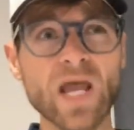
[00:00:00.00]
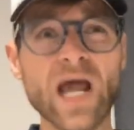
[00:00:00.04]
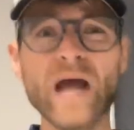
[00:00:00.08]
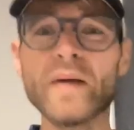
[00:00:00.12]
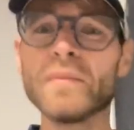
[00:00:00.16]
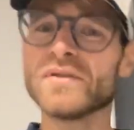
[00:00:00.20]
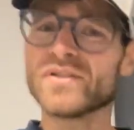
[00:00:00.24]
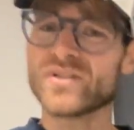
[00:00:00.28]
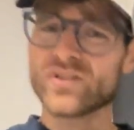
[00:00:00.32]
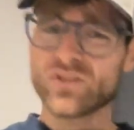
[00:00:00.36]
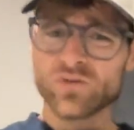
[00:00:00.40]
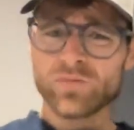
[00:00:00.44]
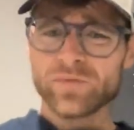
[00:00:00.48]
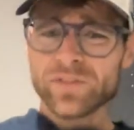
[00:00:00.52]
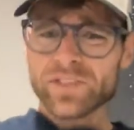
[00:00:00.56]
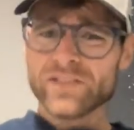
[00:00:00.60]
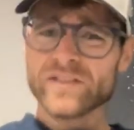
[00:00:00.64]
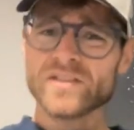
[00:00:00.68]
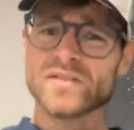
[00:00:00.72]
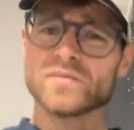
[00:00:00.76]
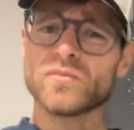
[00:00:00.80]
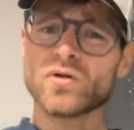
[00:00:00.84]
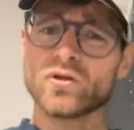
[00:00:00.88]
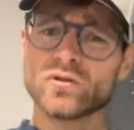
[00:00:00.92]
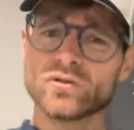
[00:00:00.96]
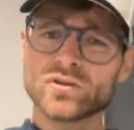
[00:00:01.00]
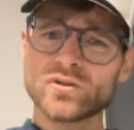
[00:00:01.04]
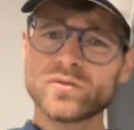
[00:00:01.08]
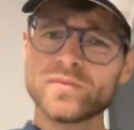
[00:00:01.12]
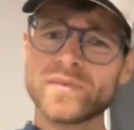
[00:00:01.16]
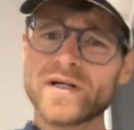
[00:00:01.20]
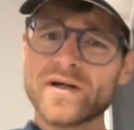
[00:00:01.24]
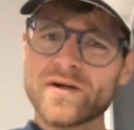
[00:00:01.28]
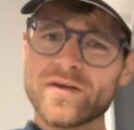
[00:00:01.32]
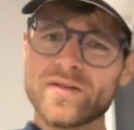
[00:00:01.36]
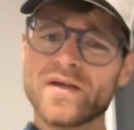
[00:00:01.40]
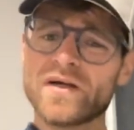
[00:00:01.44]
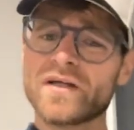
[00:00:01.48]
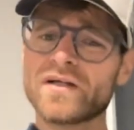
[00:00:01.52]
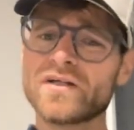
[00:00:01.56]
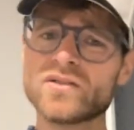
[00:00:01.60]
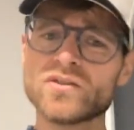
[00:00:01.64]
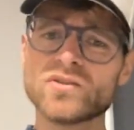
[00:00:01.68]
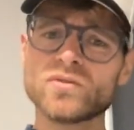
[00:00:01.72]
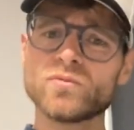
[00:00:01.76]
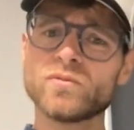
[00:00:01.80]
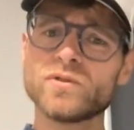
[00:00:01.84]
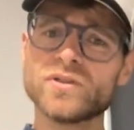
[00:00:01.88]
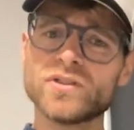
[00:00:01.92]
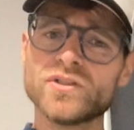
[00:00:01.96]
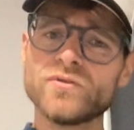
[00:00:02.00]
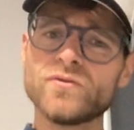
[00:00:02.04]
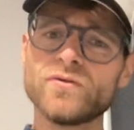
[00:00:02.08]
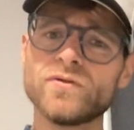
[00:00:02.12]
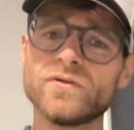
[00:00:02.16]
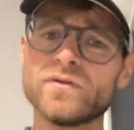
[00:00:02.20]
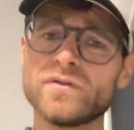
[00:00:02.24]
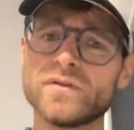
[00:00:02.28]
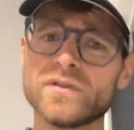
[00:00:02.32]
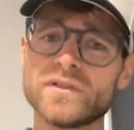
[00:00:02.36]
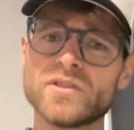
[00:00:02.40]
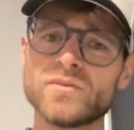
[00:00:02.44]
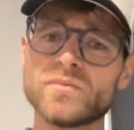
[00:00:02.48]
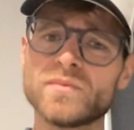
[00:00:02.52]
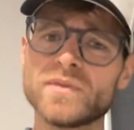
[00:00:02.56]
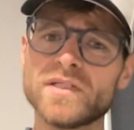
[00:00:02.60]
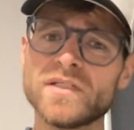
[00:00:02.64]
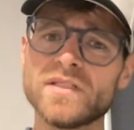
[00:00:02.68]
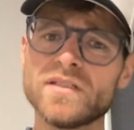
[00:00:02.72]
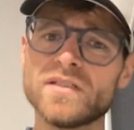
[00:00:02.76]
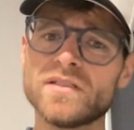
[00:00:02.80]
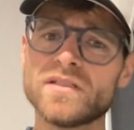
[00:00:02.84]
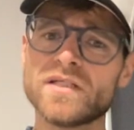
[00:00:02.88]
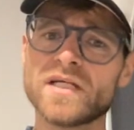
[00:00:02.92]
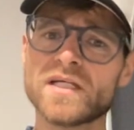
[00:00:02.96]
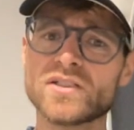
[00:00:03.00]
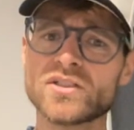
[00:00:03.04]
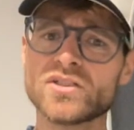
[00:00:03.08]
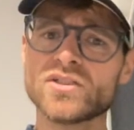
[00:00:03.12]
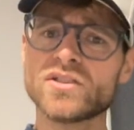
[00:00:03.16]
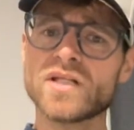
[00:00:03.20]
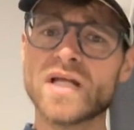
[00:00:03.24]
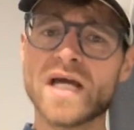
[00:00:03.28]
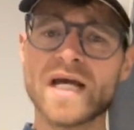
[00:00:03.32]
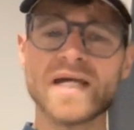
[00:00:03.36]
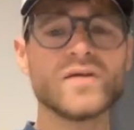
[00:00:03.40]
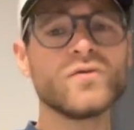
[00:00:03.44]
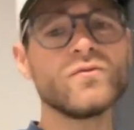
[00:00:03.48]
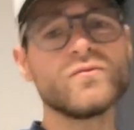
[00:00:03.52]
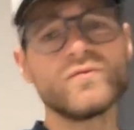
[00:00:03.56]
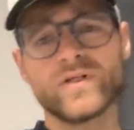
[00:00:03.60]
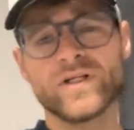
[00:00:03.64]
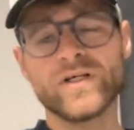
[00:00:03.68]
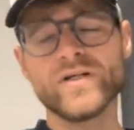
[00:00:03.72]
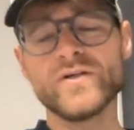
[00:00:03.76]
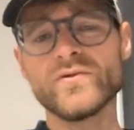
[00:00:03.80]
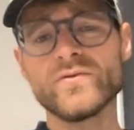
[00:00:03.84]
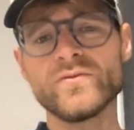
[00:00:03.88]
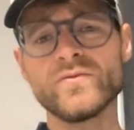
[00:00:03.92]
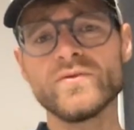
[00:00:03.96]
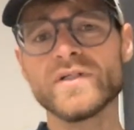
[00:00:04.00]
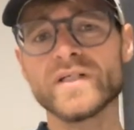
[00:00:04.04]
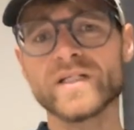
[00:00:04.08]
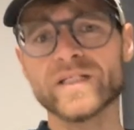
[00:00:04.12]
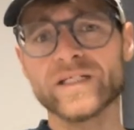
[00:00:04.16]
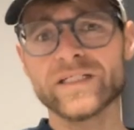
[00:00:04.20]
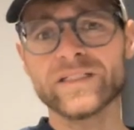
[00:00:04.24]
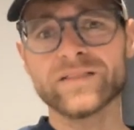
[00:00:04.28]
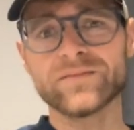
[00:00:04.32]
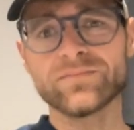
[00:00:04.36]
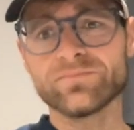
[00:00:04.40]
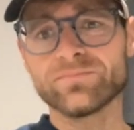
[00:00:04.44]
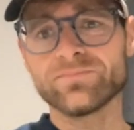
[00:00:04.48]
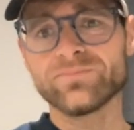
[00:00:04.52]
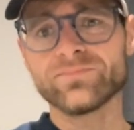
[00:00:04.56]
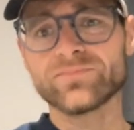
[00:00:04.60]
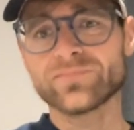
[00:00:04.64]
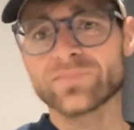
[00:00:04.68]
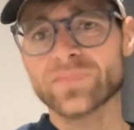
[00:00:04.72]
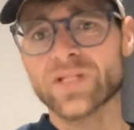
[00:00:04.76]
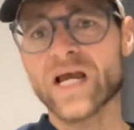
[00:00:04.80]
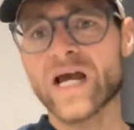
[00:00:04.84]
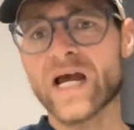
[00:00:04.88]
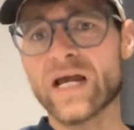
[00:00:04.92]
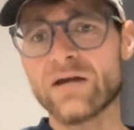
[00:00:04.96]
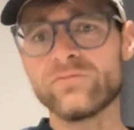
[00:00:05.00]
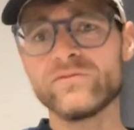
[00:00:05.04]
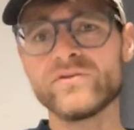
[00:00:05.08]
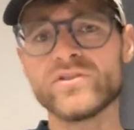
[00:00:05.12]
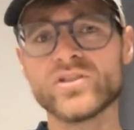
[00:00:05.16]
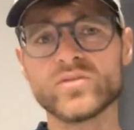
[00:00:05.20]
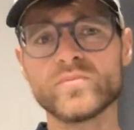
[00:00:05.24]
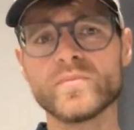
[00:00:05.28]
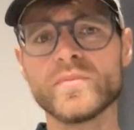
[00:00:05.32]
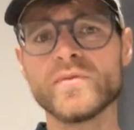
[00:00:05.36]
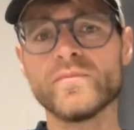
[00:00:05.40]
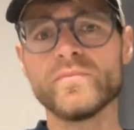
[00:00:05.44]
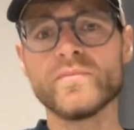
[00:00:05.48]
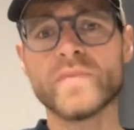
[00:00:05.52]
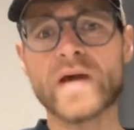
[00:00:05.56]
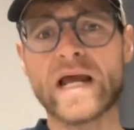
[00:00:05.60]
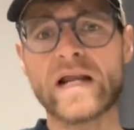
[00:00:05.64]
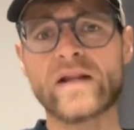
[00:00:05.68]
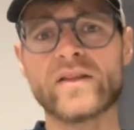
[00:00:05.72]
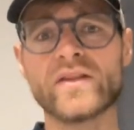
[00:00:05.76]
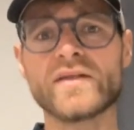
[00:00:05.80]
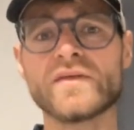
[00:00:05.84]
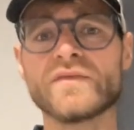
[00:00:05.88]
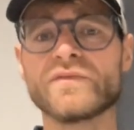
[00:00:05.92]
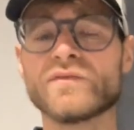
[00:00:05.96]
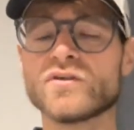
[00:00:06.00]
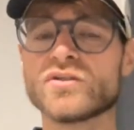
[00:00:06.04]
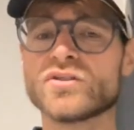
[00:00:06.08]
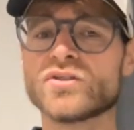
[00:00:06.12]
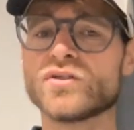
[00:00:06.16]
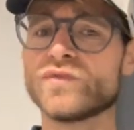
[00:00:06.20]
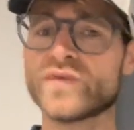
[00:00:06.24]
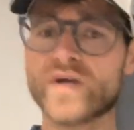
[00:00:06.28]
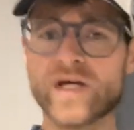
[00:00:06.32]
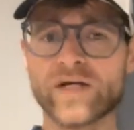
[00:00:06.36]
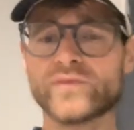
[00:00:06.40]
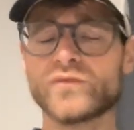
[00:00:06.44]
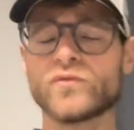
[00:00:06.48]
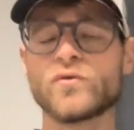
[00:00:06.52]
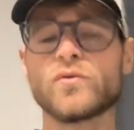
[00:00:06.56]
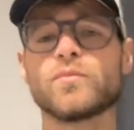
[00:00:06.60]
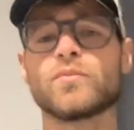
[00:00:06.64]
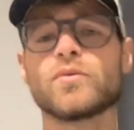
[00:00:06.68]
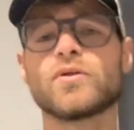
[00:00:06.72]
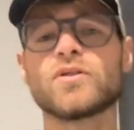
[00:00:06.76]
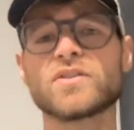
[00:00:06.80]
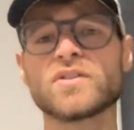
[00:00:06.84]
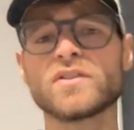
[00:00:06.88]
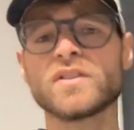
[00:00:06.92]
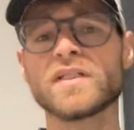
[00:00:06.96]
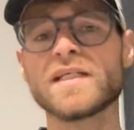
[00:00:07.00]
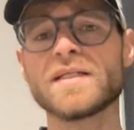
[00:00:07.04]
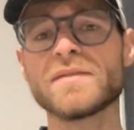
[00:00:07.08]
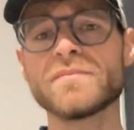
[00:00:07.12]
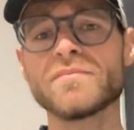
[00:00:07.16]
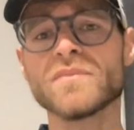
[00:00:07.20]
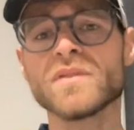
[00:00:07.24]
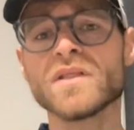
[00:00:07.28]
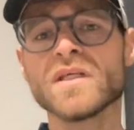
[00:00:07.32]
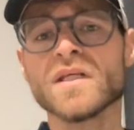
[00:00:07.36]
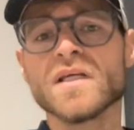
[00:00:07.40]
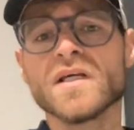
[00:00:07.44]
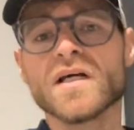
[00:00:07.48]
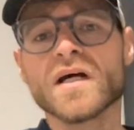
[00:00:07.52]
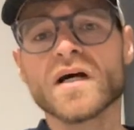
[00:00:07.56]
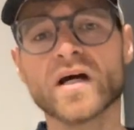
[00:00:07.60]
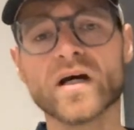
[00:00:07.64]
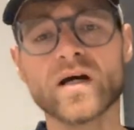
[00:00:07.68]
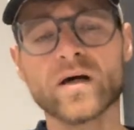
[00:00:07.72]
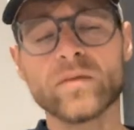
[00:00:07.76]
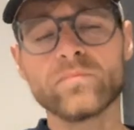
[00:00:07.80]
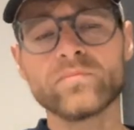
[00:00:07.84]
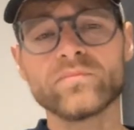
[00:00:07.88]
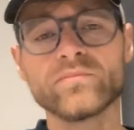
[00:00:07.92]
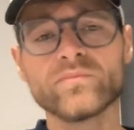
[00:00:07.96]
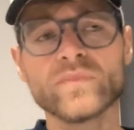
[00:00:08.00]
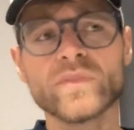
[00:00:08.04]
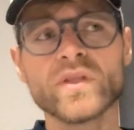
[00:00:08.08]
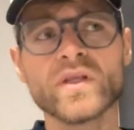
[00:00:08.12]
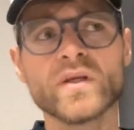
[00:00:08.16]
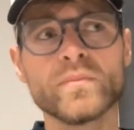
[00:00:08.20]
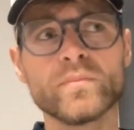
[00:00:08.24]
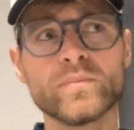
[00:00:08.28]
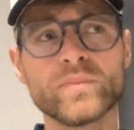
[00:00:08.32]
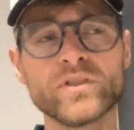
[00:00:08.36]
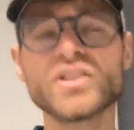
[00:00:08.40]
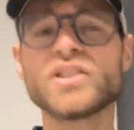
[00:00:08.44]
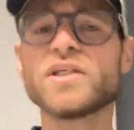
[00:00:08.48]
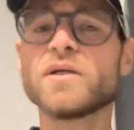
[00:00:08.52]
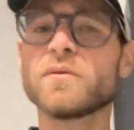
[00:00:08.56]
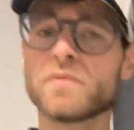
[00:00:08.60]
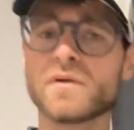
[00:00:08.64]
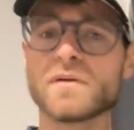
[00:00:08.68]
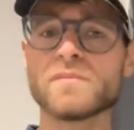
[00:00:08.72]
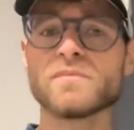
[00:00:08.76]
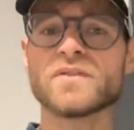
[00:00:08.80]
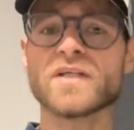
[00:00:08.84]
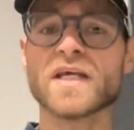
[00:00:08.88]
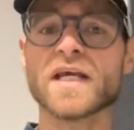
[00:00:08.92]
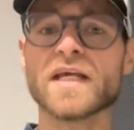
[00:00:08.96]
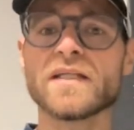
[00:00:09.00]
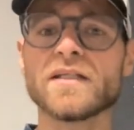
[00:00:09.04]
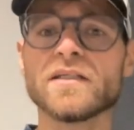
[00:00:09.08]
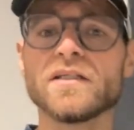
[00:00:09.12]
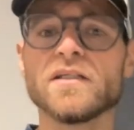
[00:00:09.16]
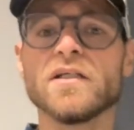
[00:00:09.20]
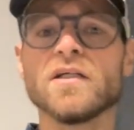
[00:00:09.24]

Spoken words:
I'm assuming some ultra marathoners would do a speed session. I don't know. I would just be battling for survival personally. But you get what I'm saying.